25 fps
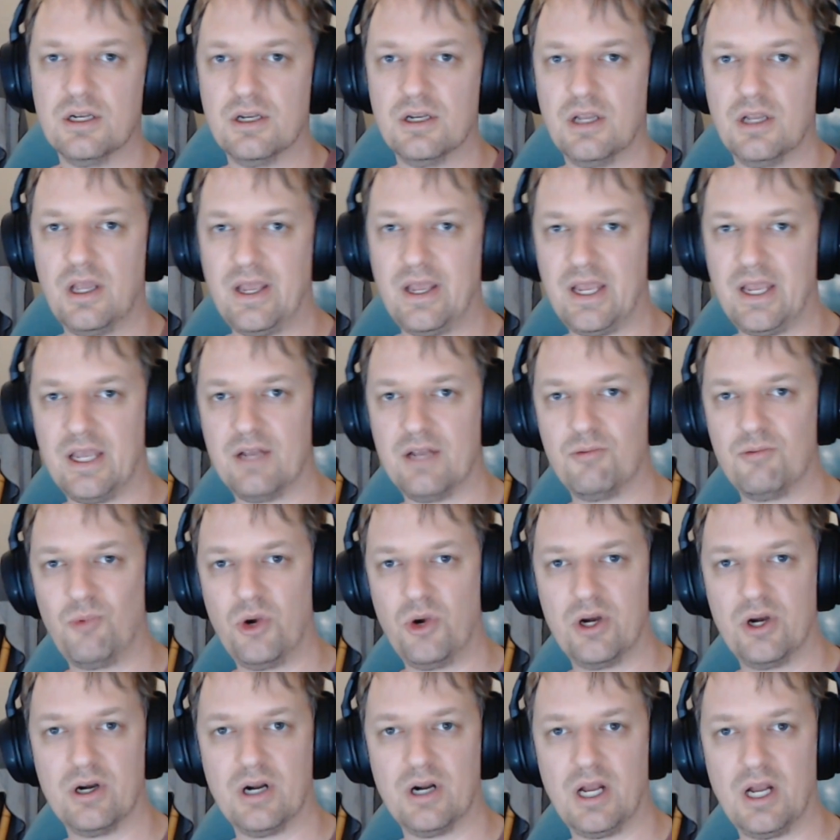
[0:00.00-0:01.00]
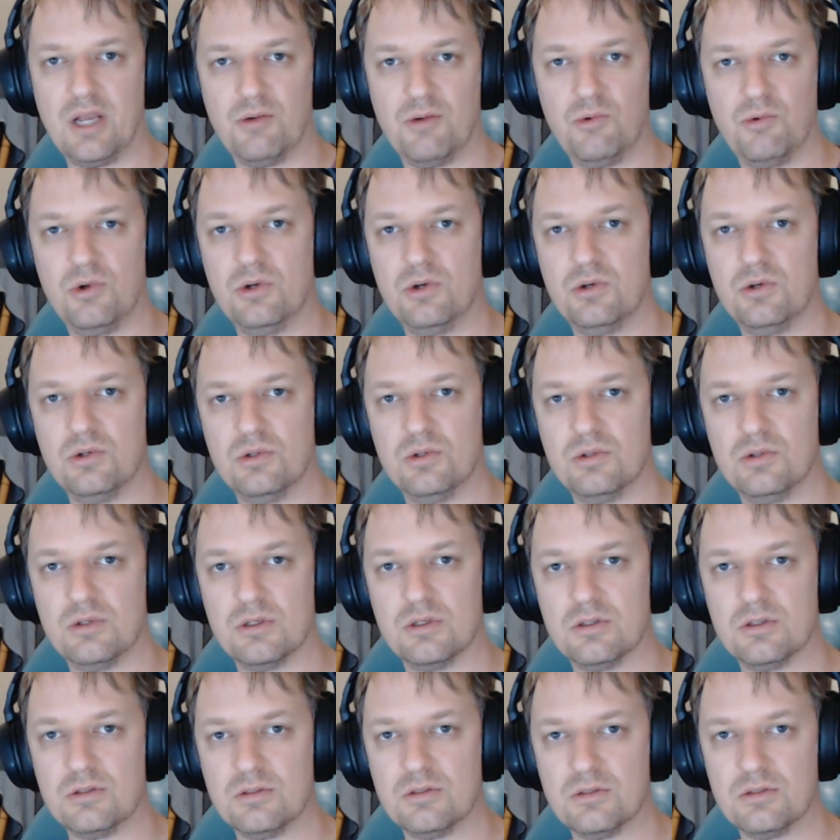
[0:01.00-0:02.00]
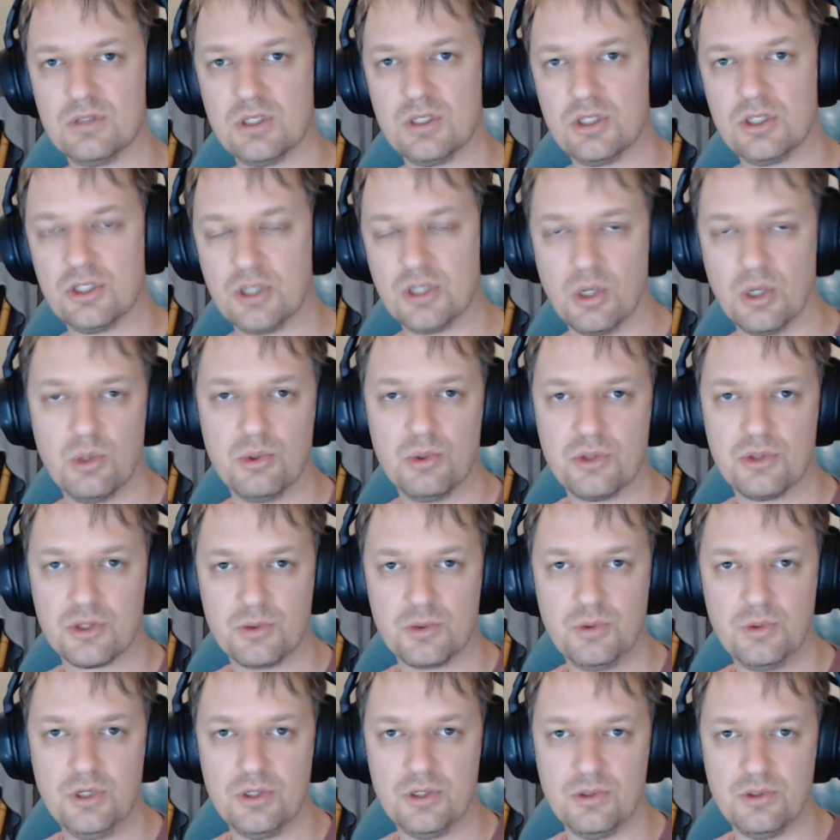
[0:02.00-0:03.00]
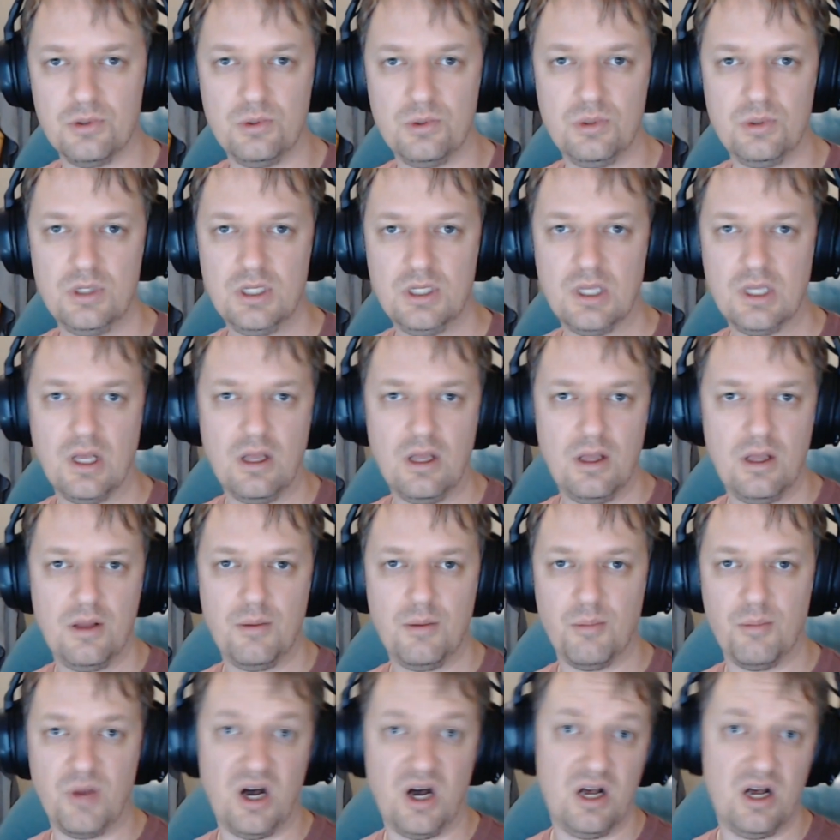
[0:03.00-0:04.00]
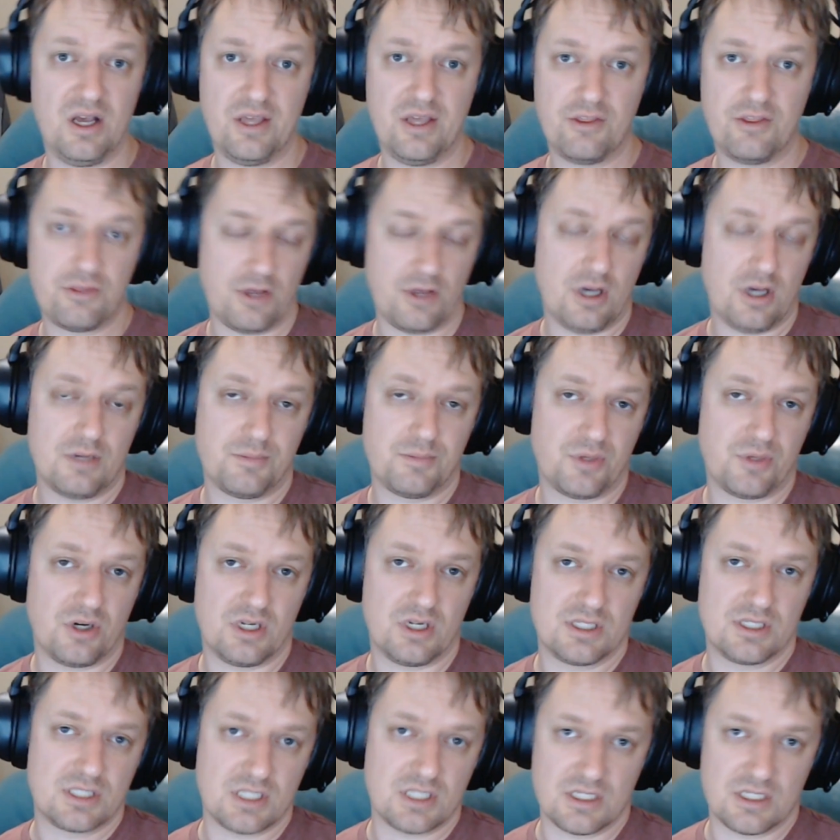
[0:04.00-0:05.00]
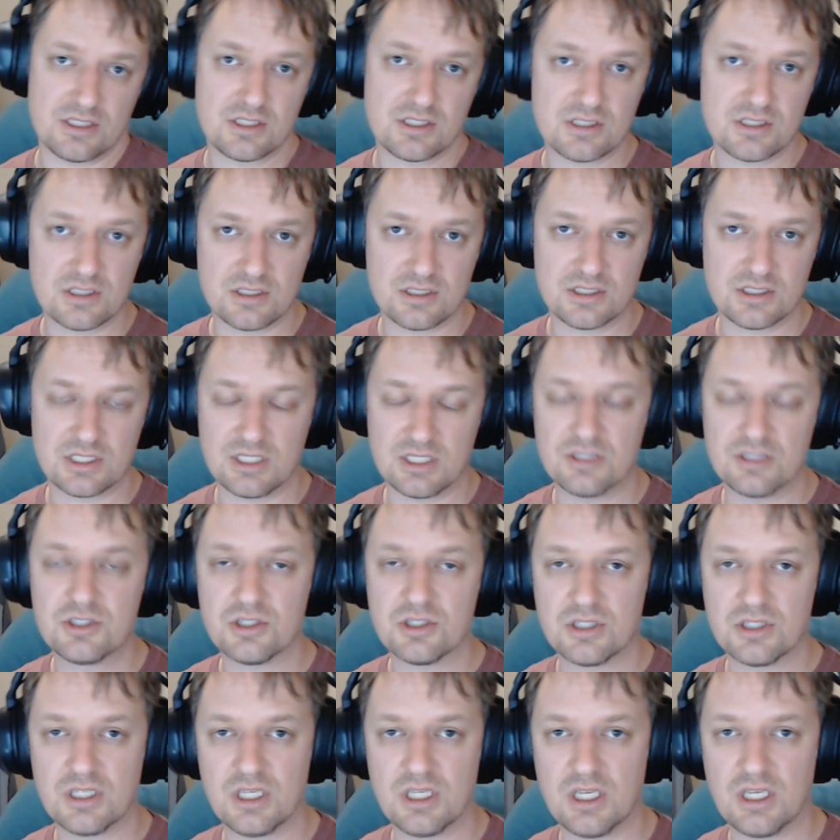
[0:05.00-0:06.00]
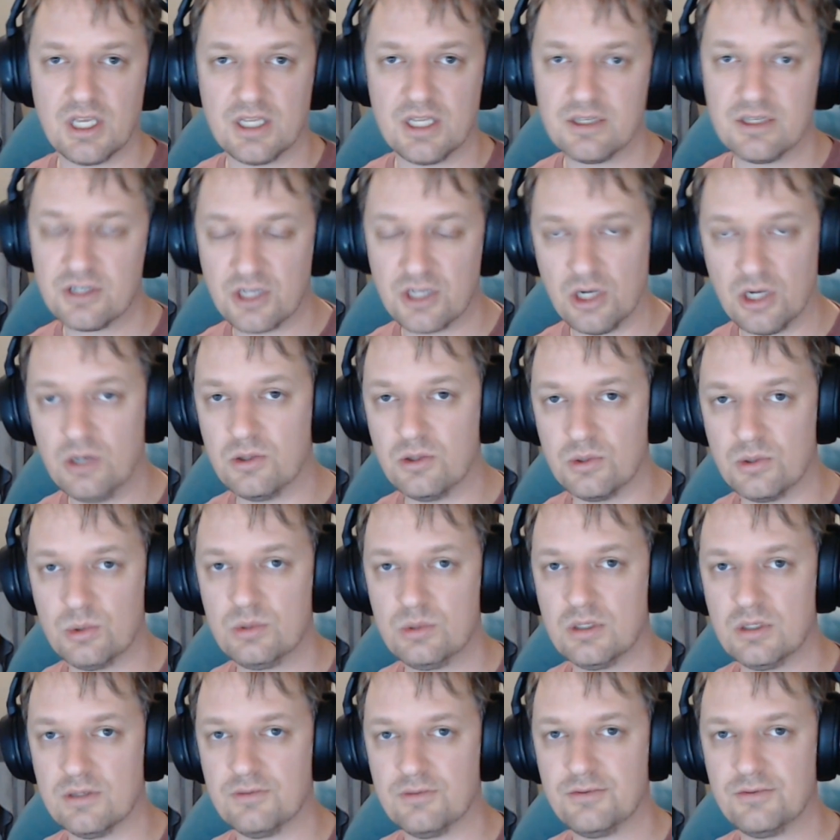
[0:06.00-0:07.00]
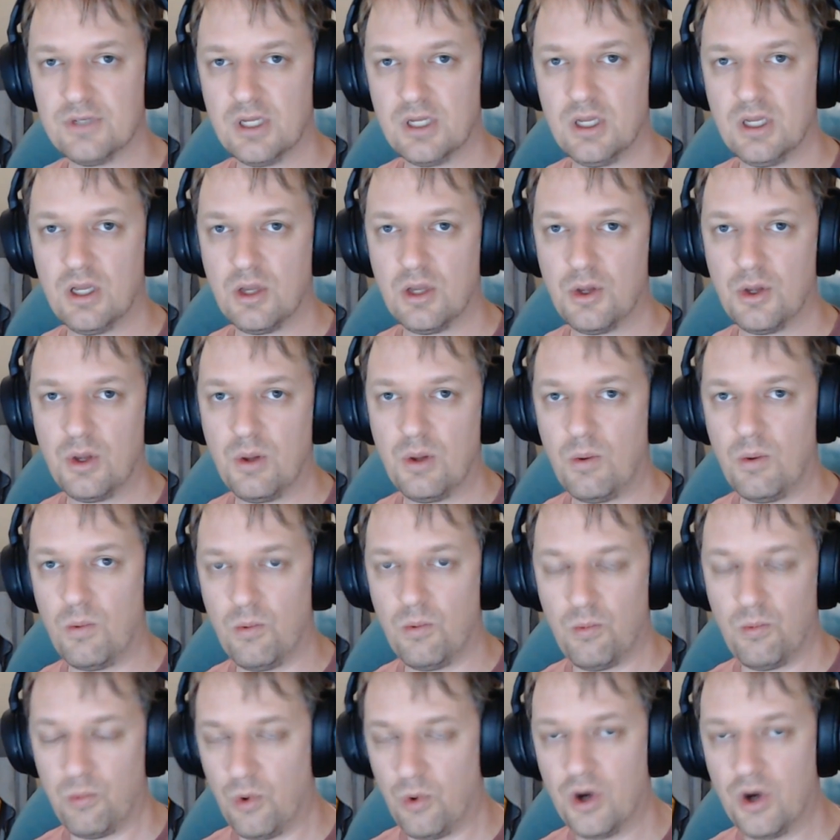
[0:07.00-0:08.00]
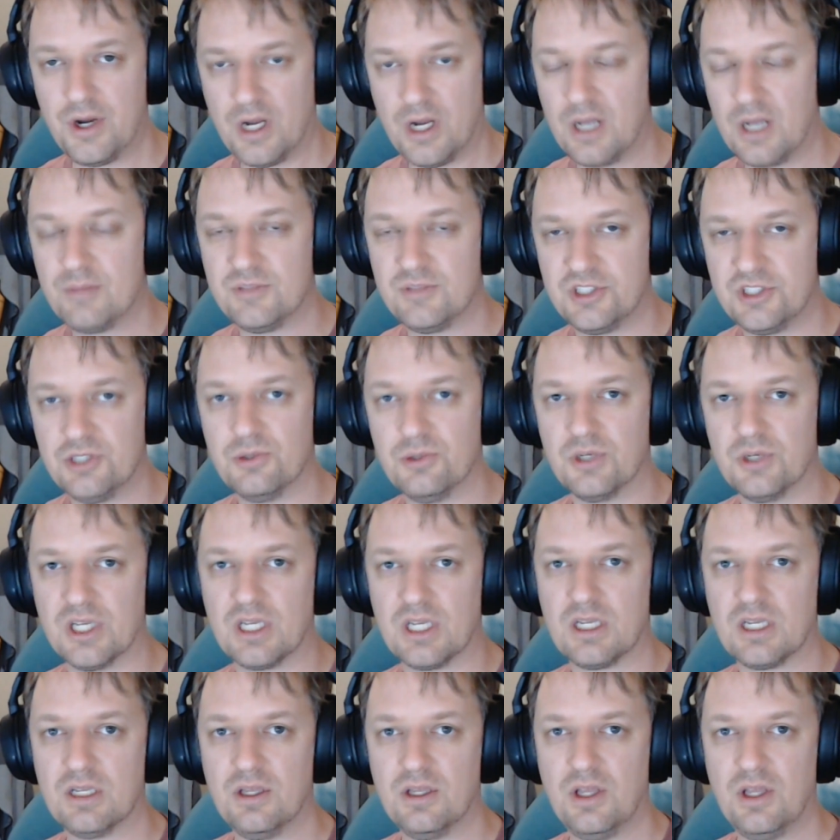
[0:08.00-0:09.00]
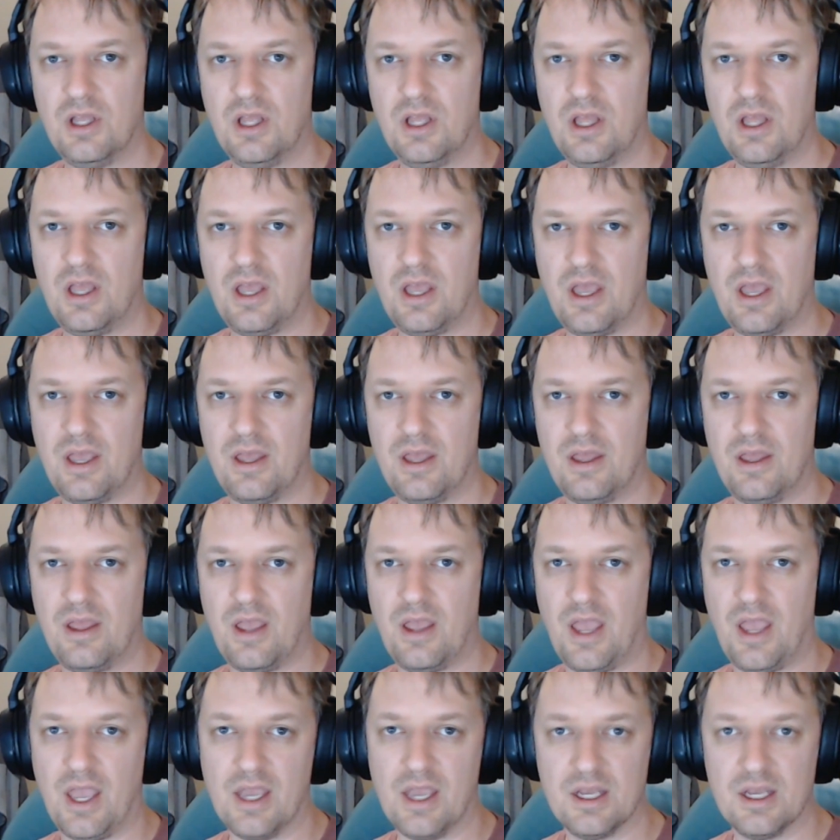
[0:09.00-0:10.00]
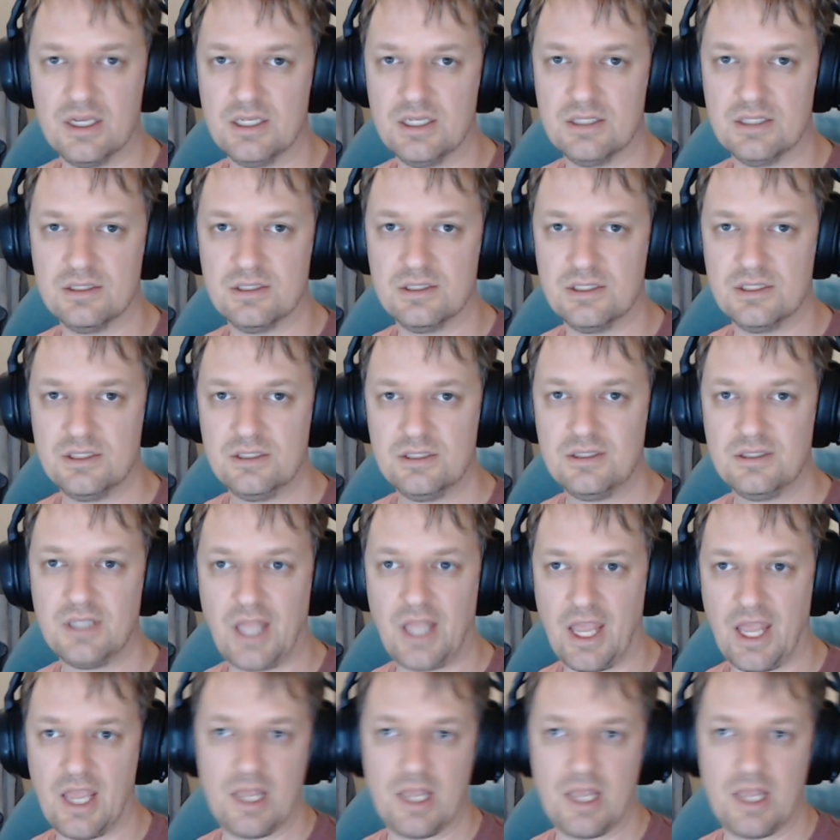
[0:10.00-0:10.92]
and where I will go through my thought process, essentially, and code of what I'm doing. And it